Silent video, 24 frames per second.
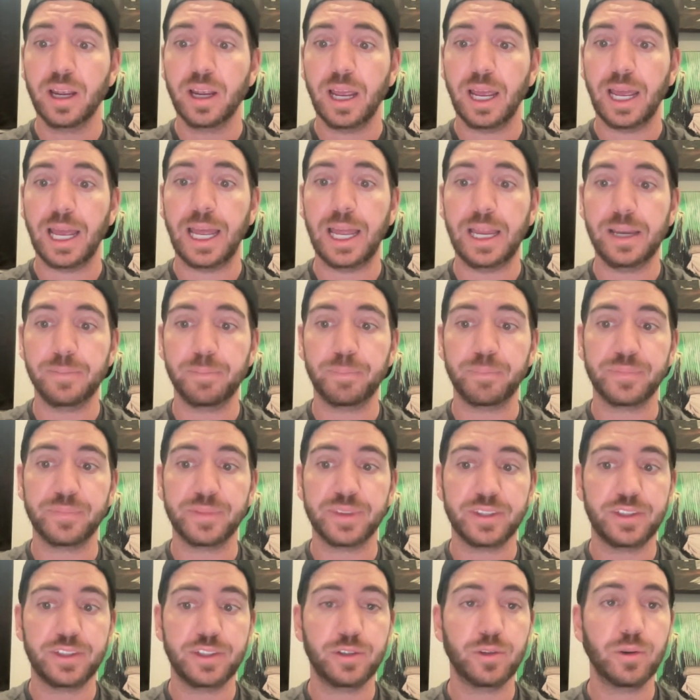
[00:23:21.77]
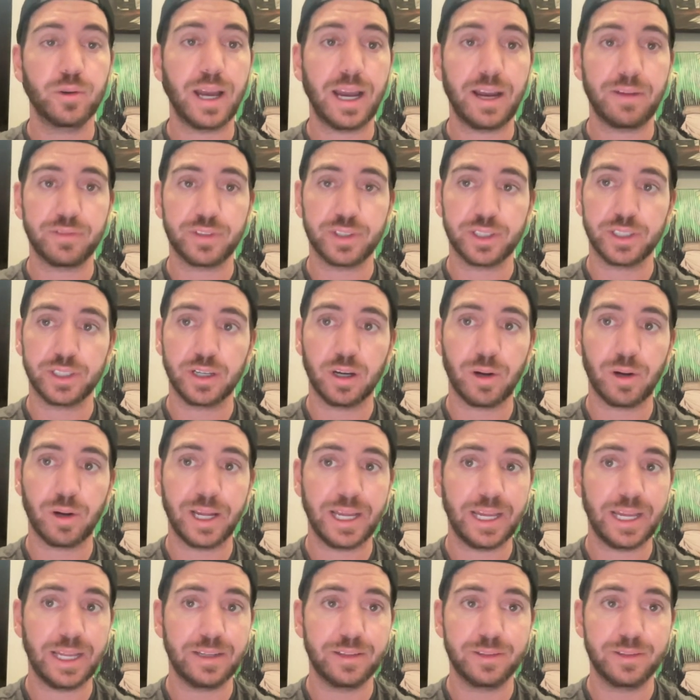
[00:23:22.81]
And you have to go
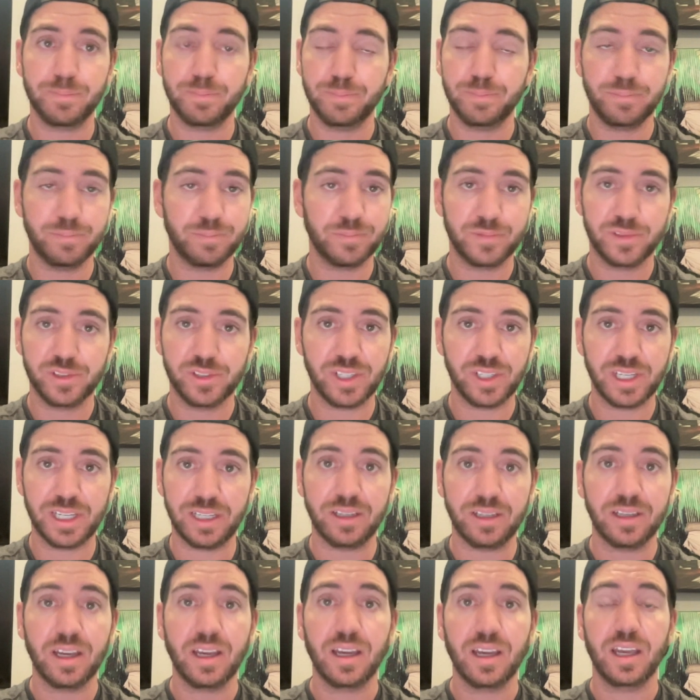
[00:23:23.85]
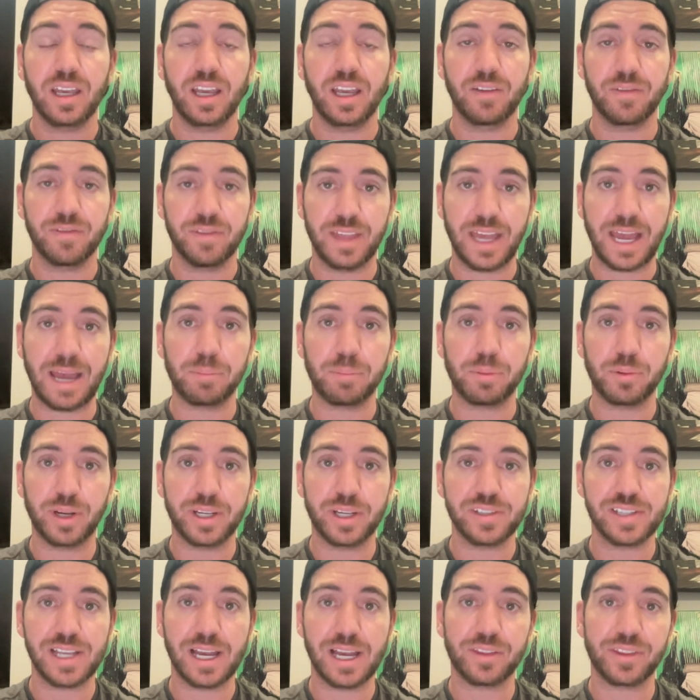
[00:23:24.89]
ahead and see if that
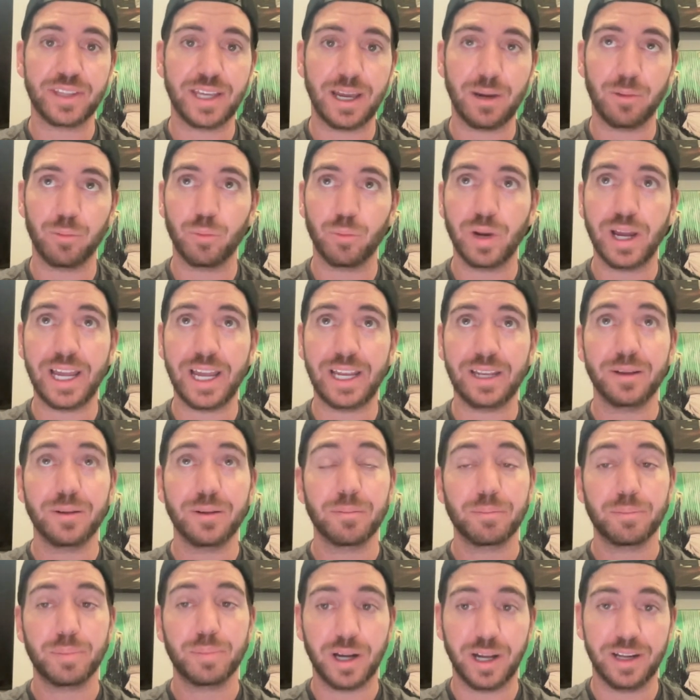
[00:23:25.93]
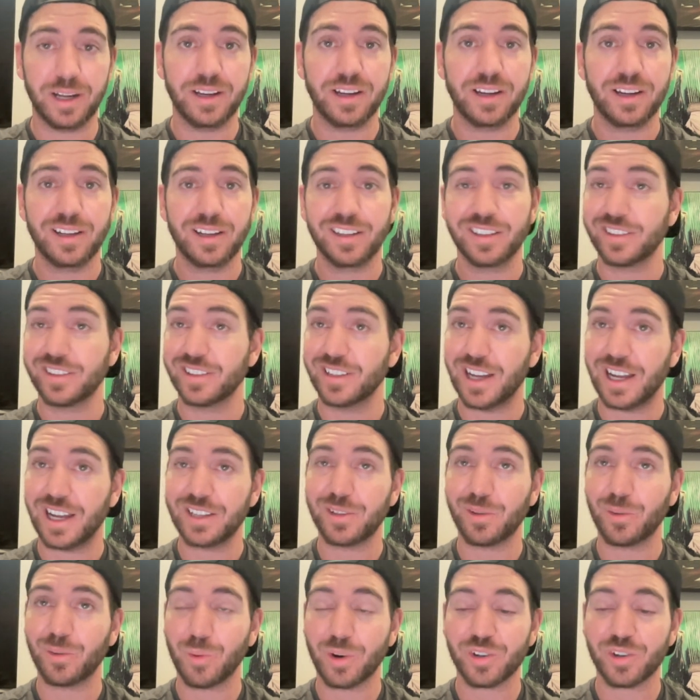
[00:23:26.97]
plays out that way. But not
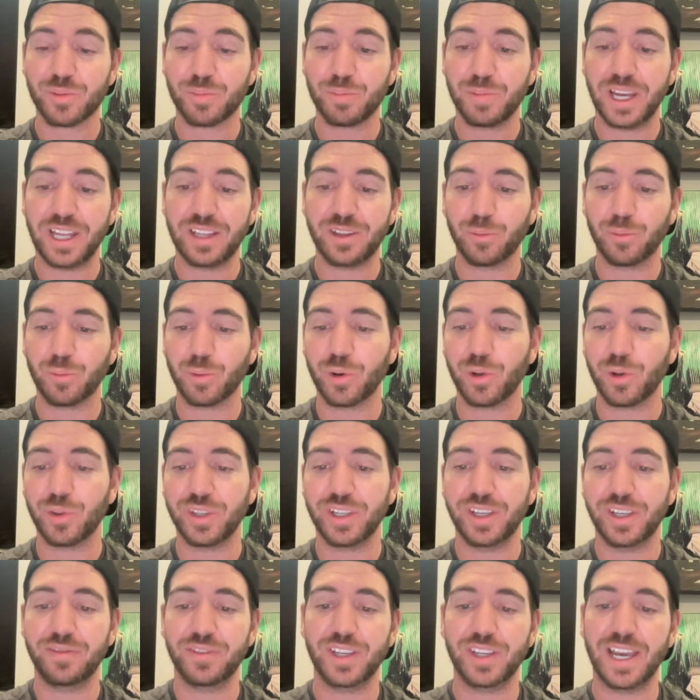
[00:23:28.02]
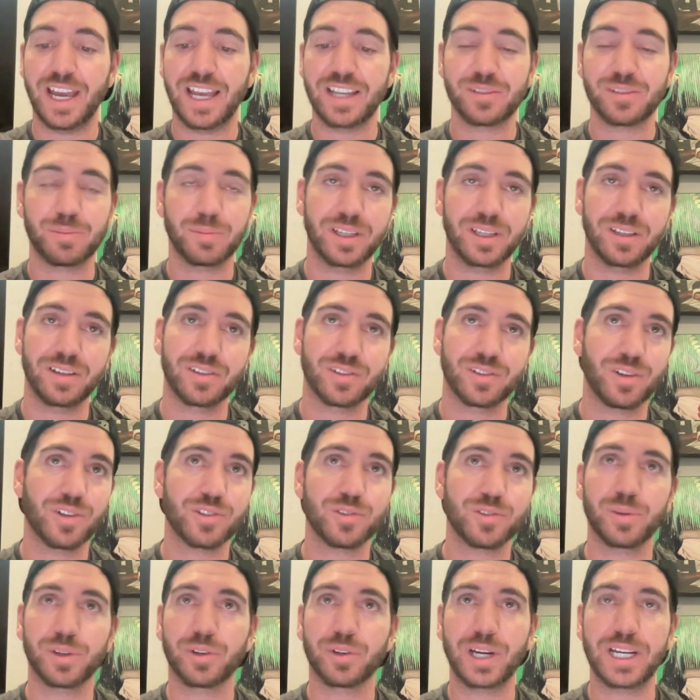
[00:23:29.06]
the worst bet in the world, if you ask me. There's
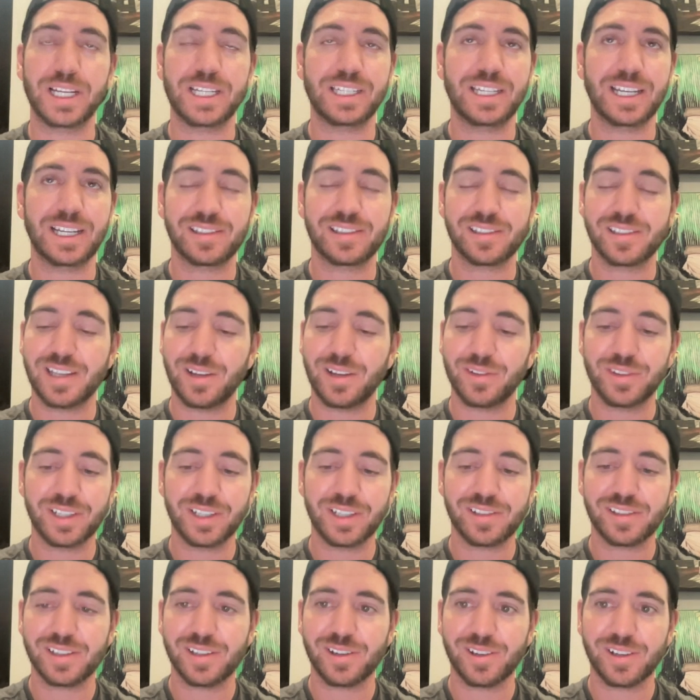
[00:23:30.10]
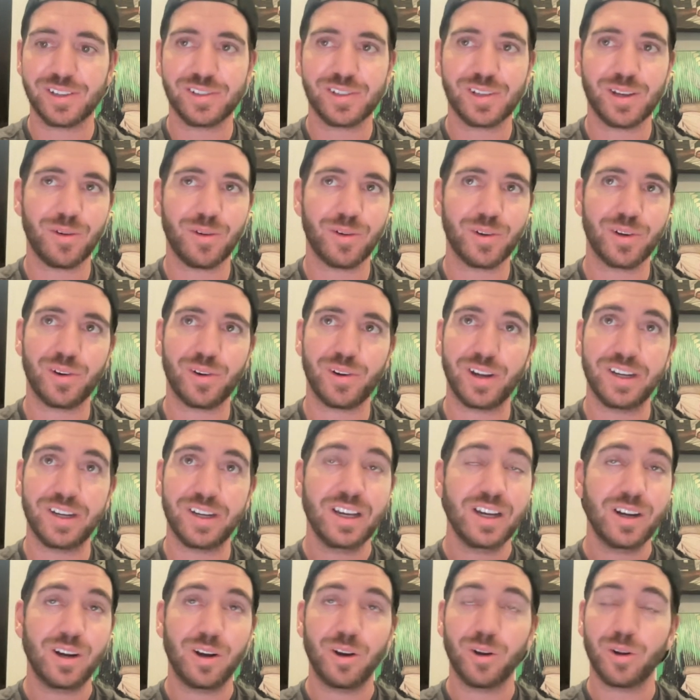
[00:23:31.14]
also a great Knicks-Celtics series going on.
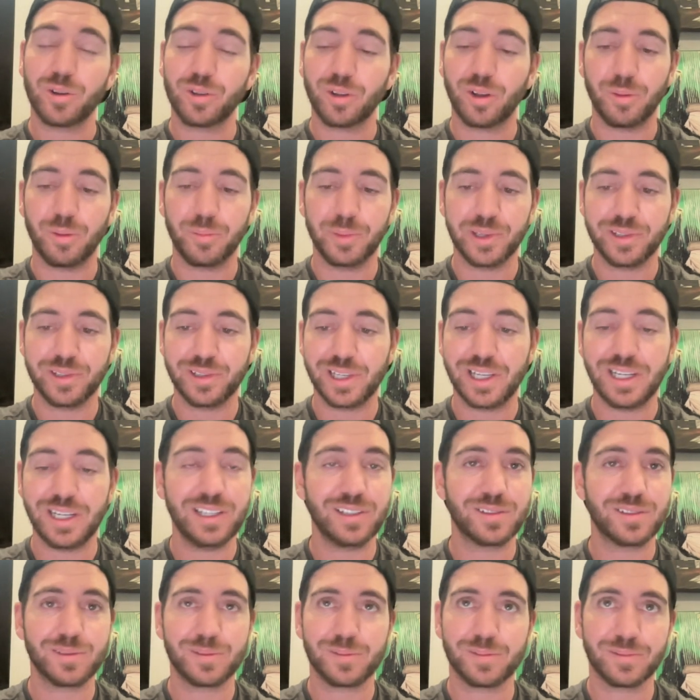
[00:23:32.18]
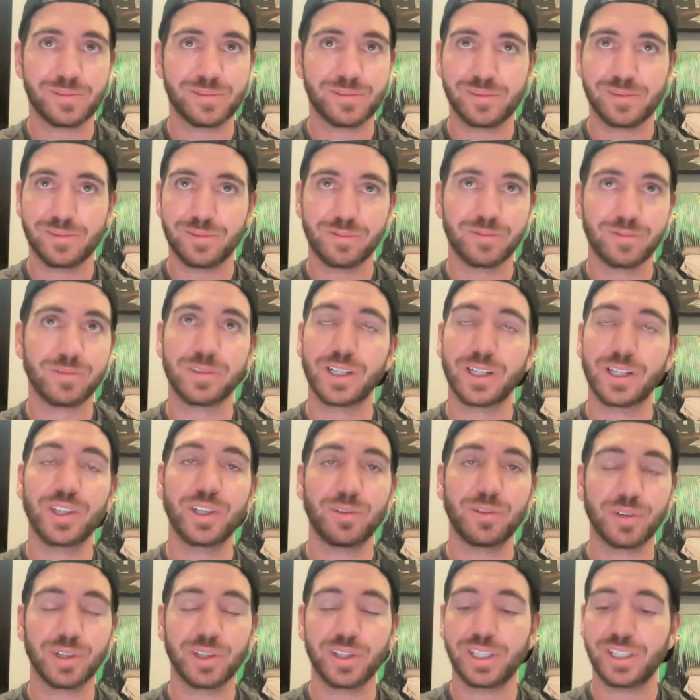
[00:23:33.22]
Oklahoma City's really,
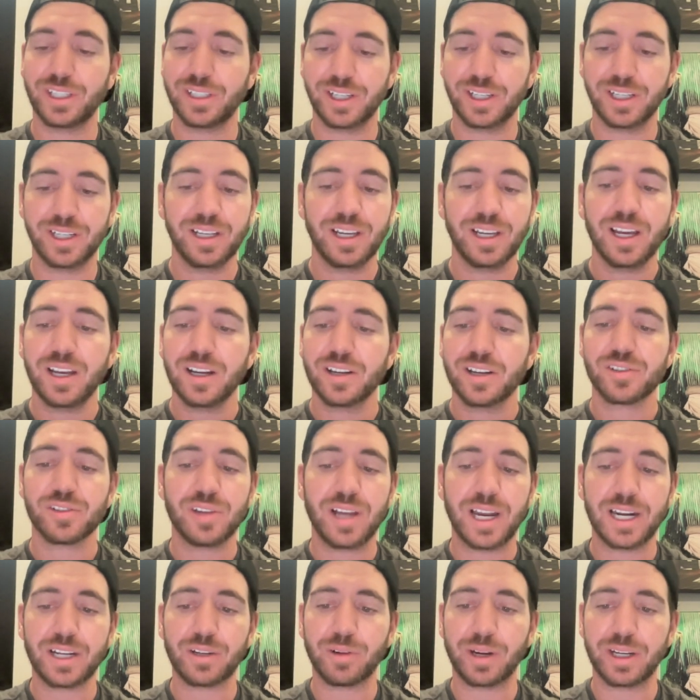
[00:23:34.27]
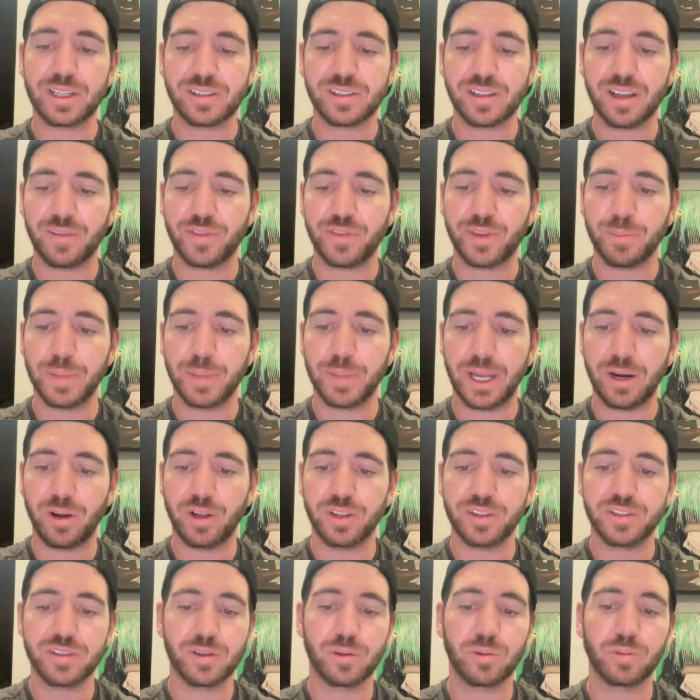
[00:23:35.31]
really good. There's a lot of great stuff to bet
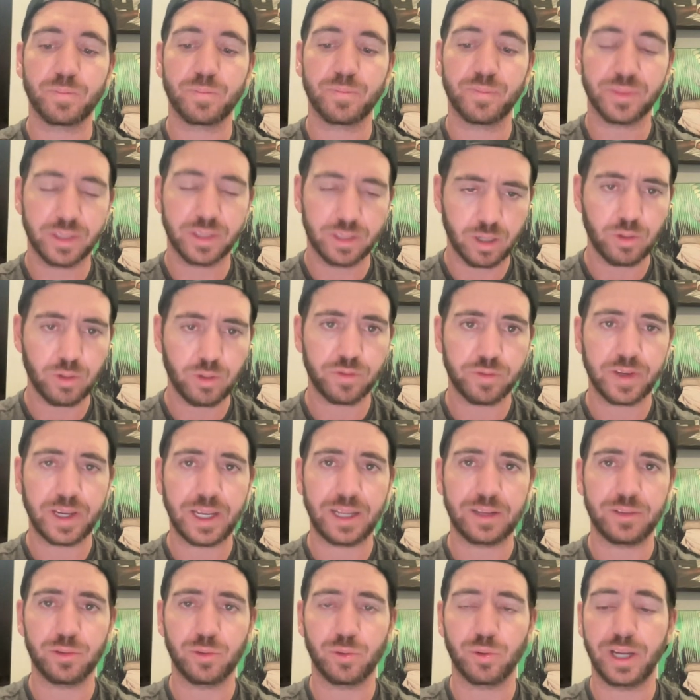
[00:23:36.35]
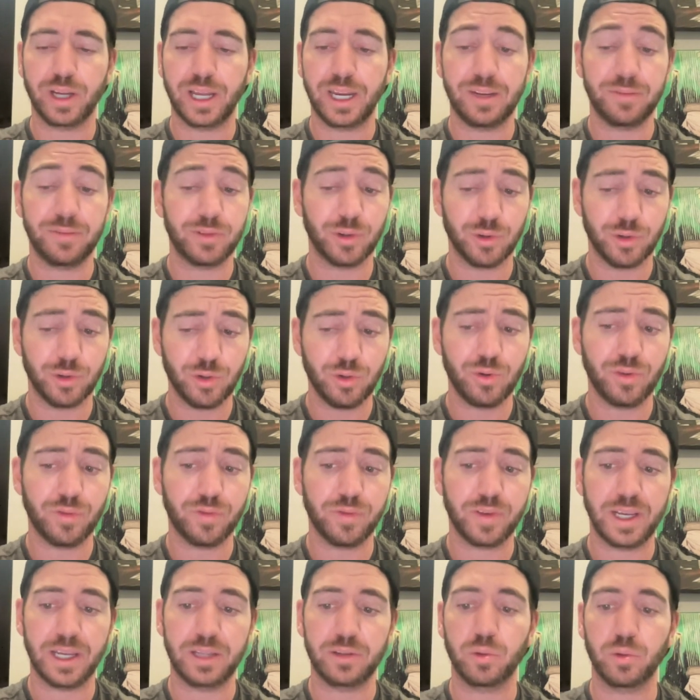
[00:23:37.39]
on. So go to FanDuel. And if you're new to
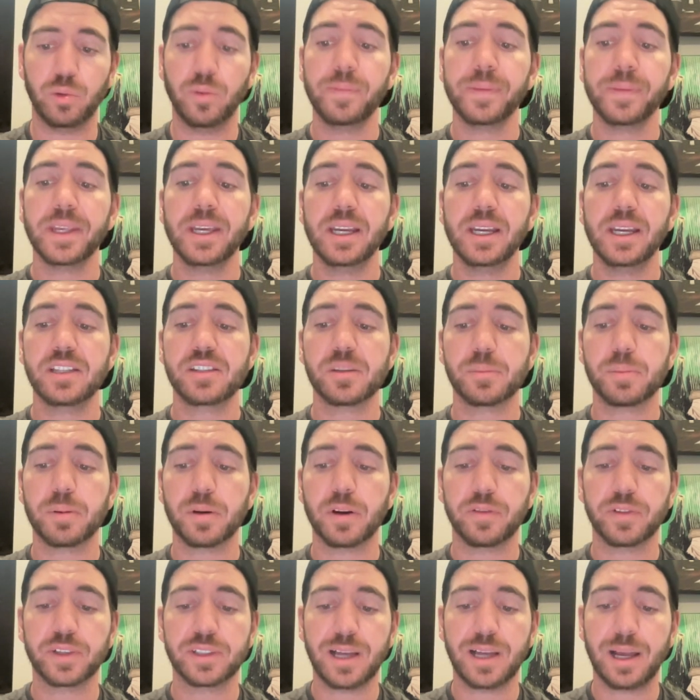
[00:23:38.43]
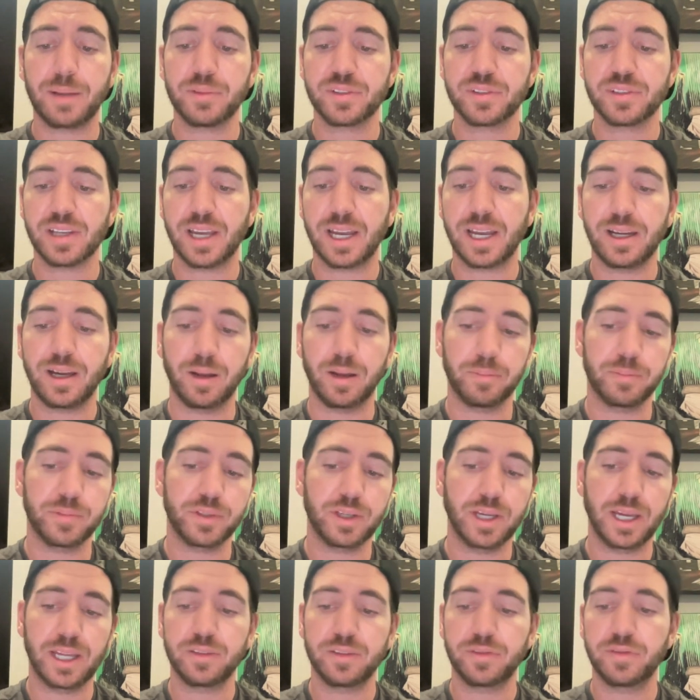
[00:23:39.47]
FanDuel, it's the perfect time to sign up.
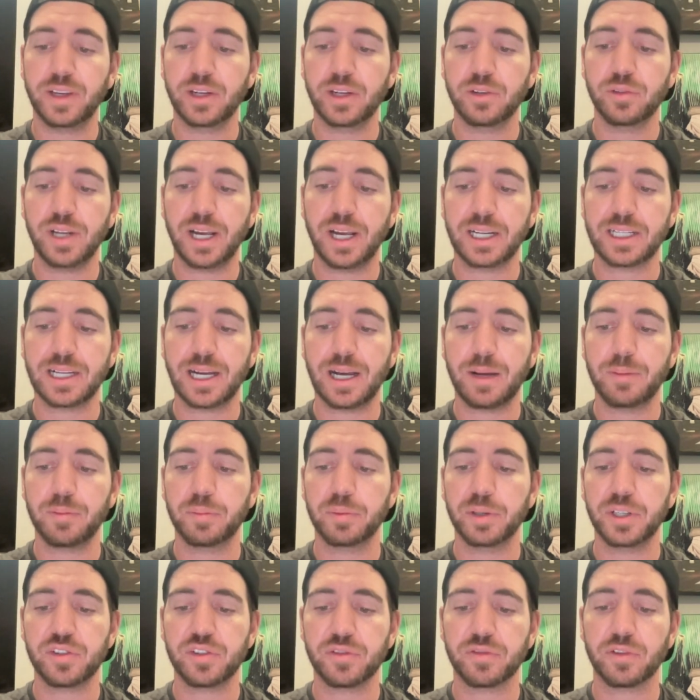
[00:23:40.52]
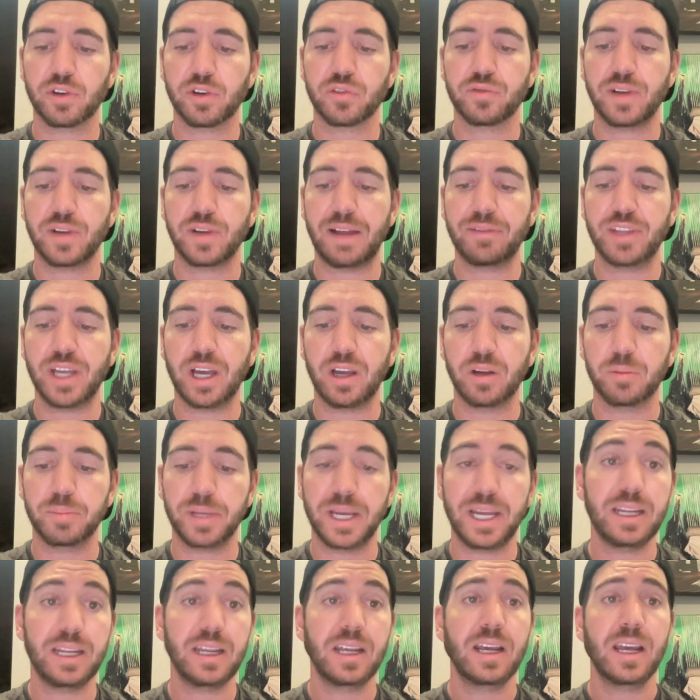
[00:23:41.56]
You head to FanDuel.com and place your first $5
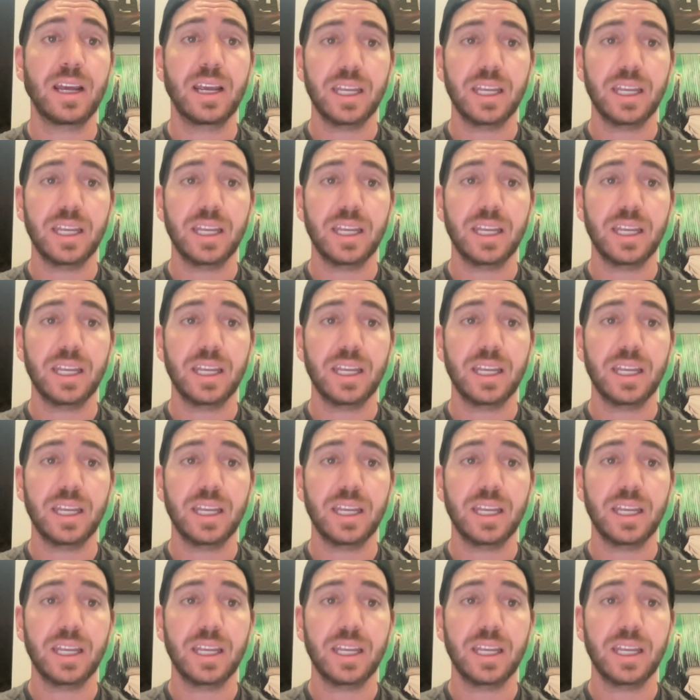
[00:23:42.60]
bet.